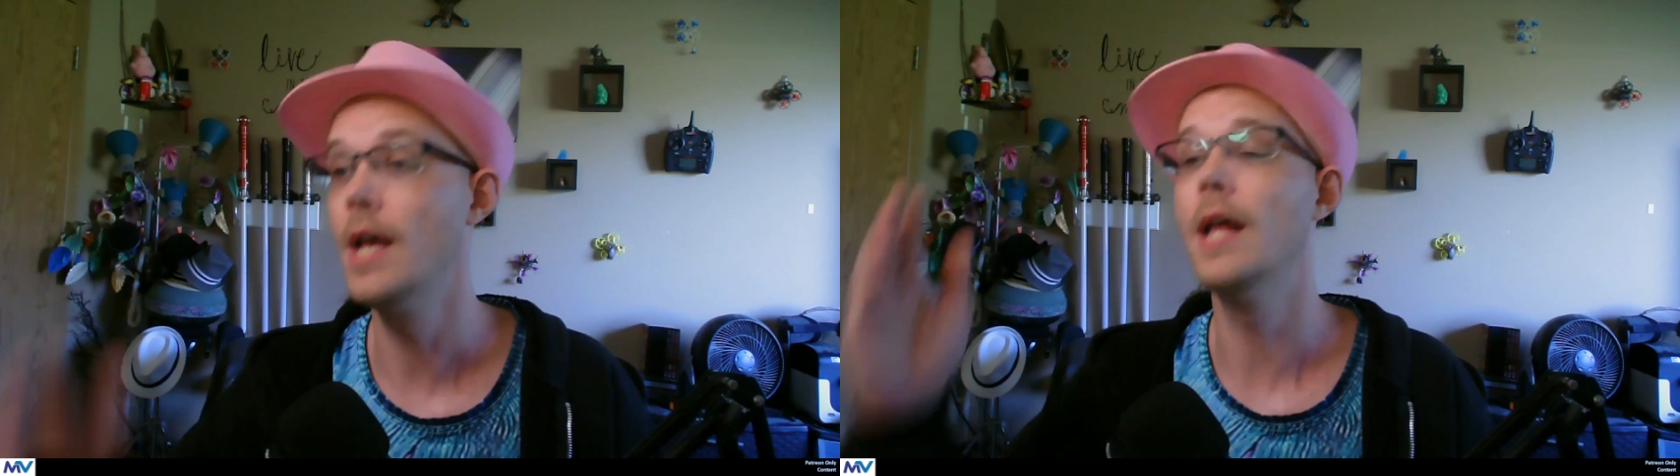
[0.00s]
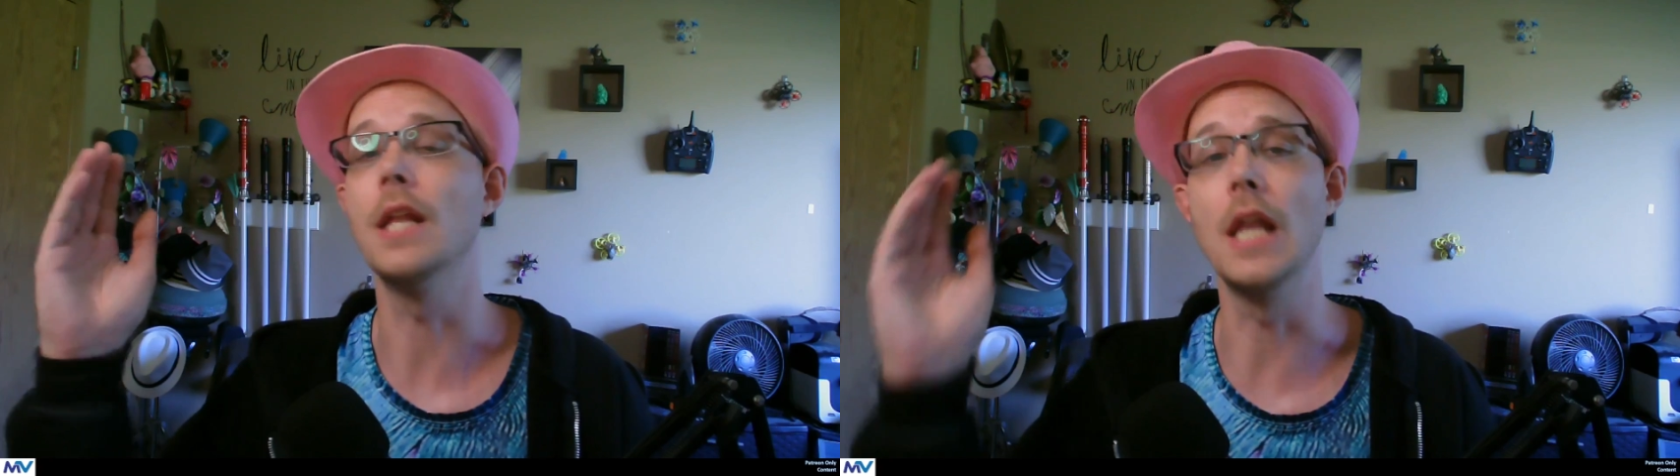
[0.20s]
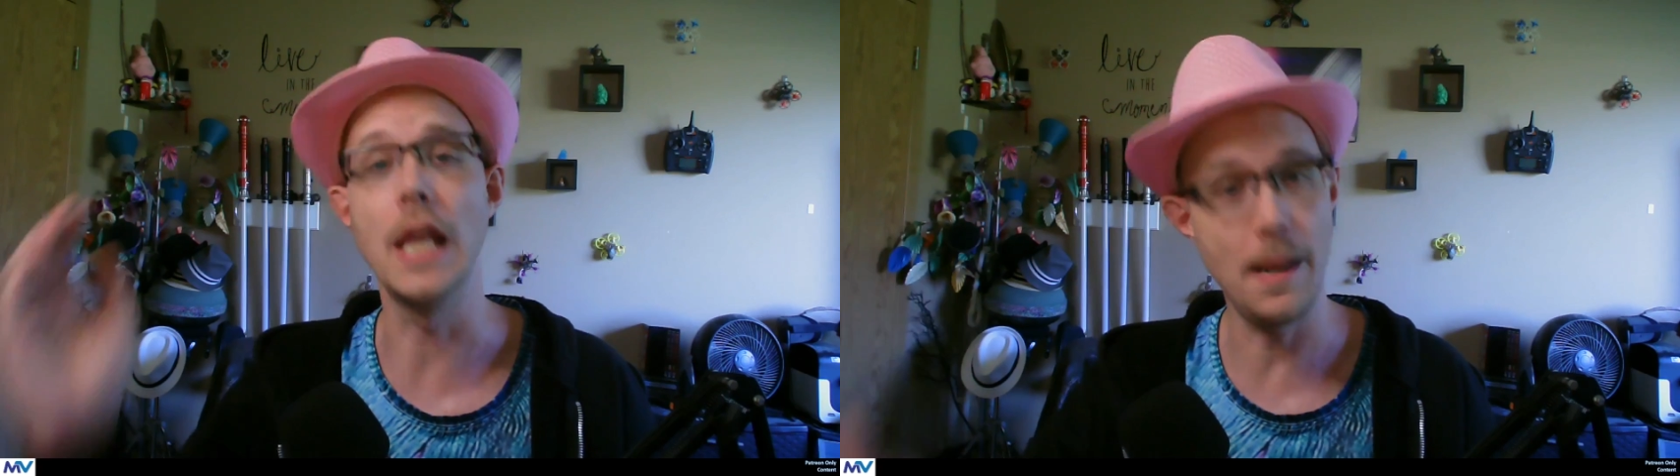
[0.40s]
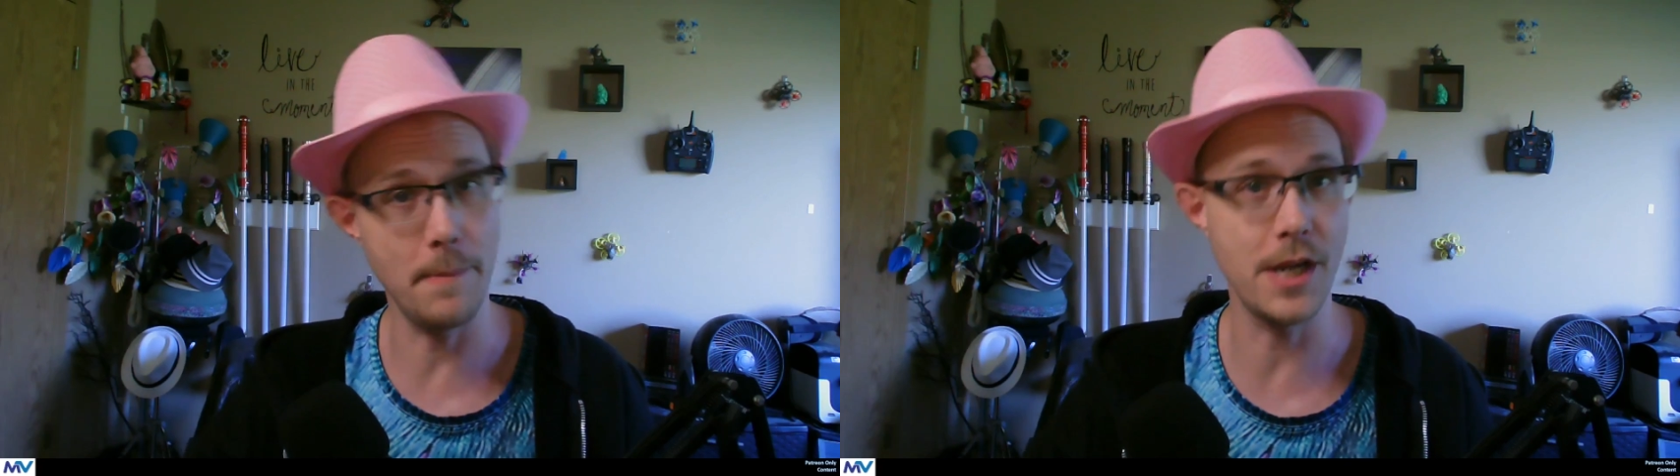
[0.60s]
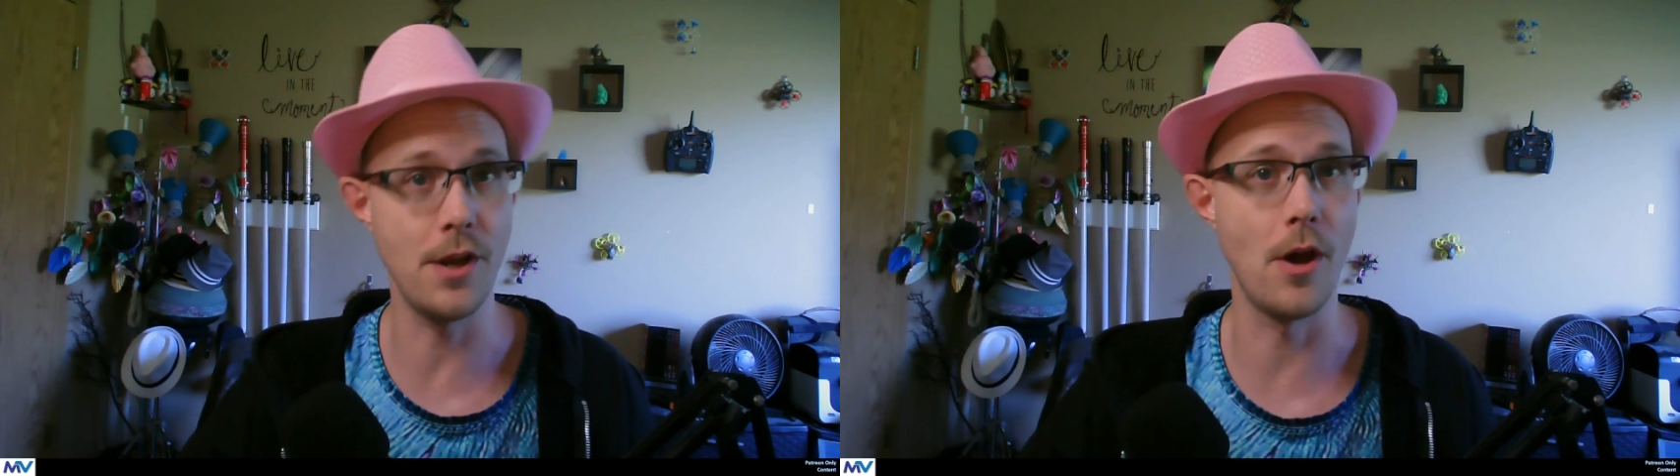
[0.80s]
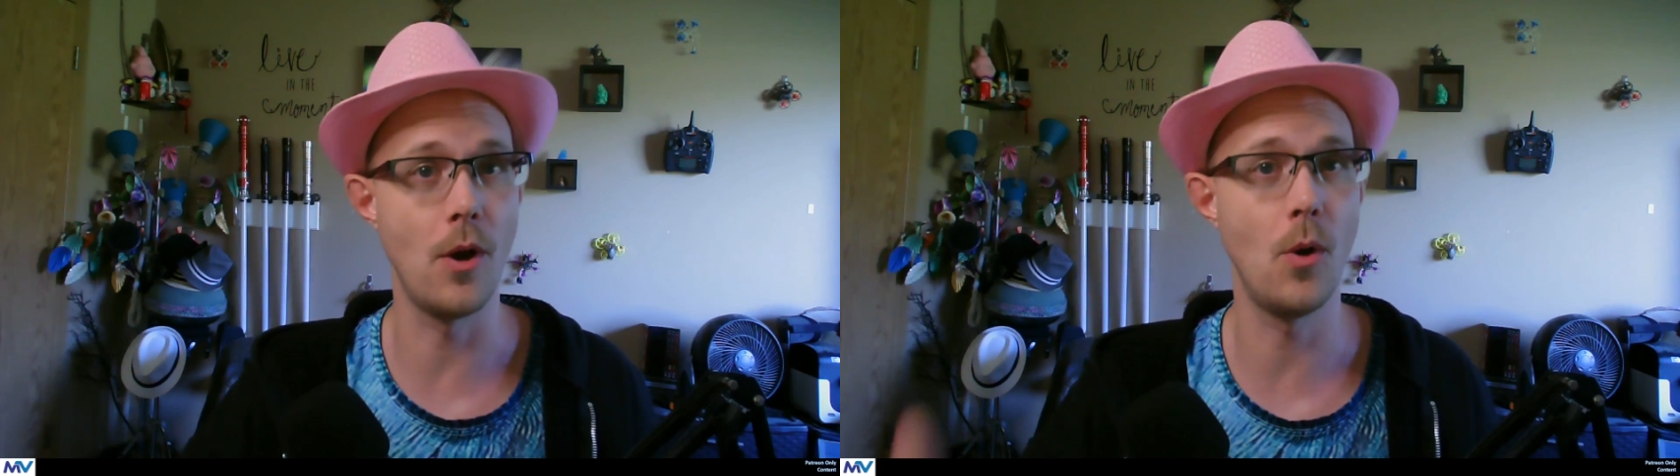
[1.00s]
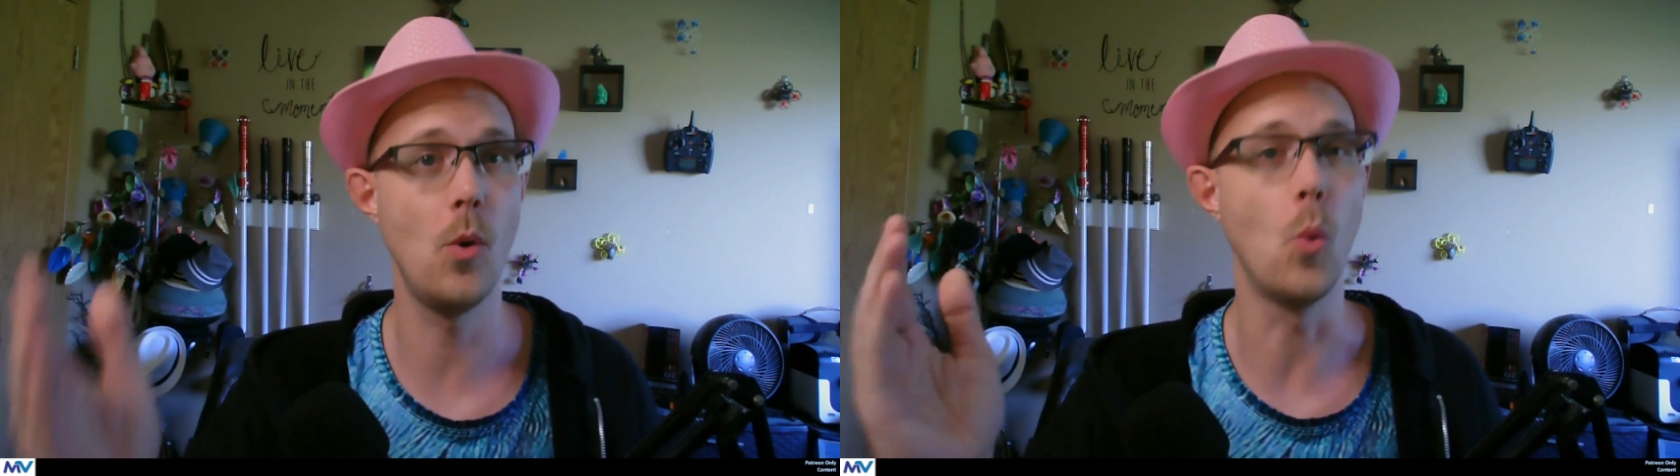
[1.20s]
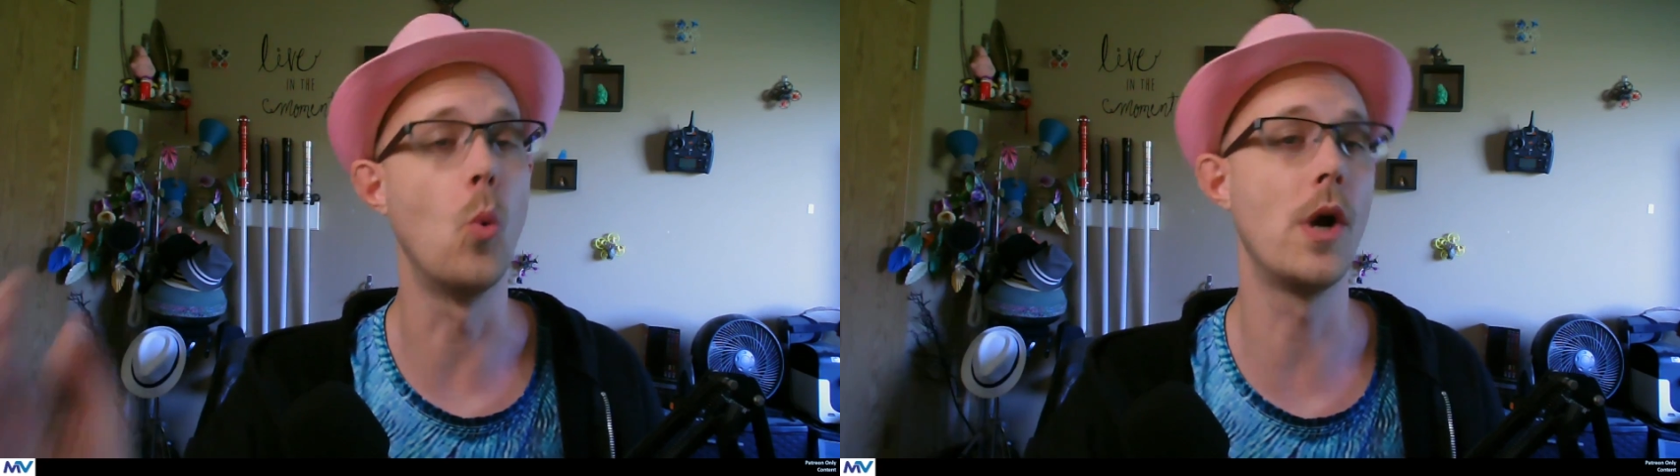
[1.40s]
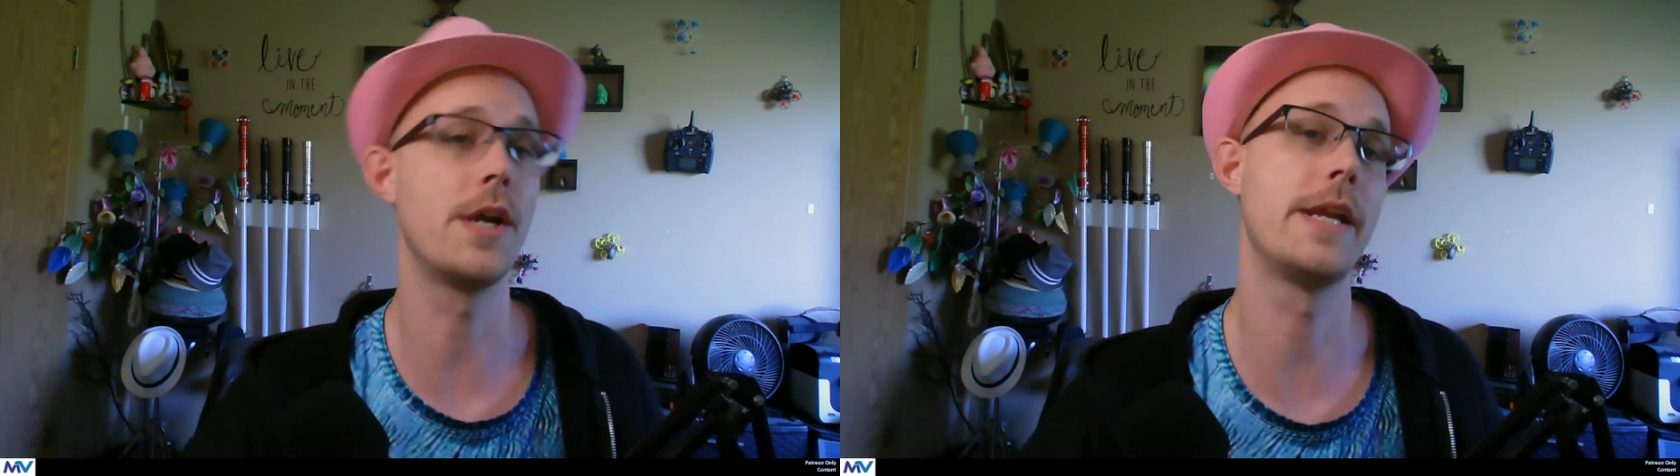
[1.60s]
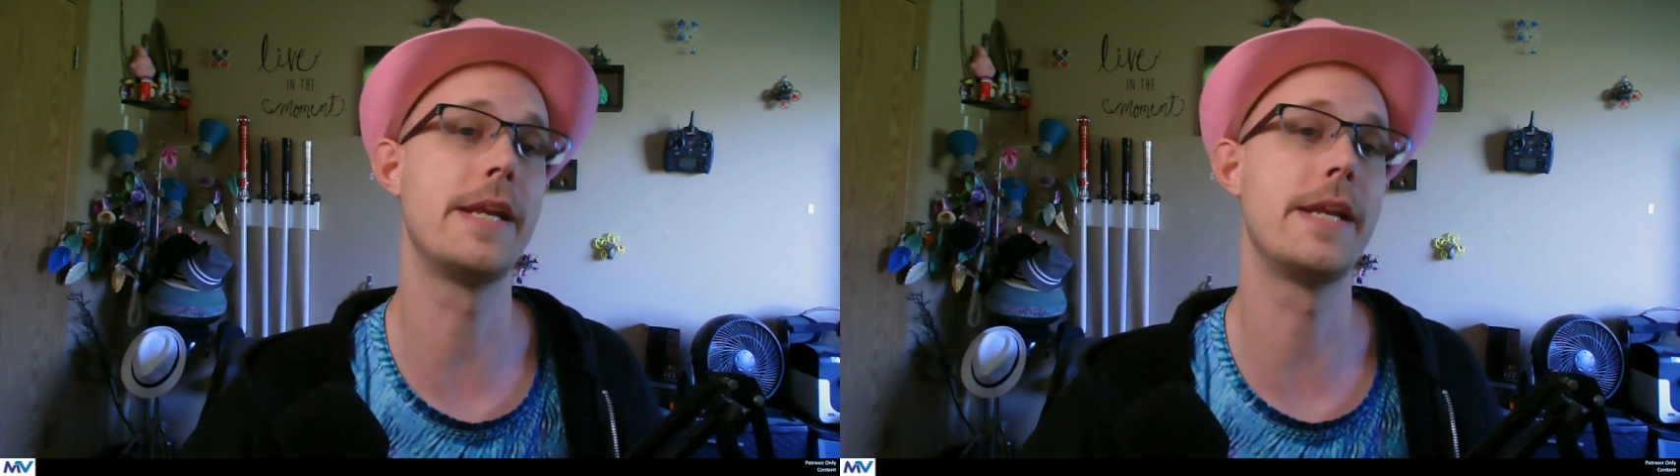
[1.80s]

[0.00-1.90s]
let me know what it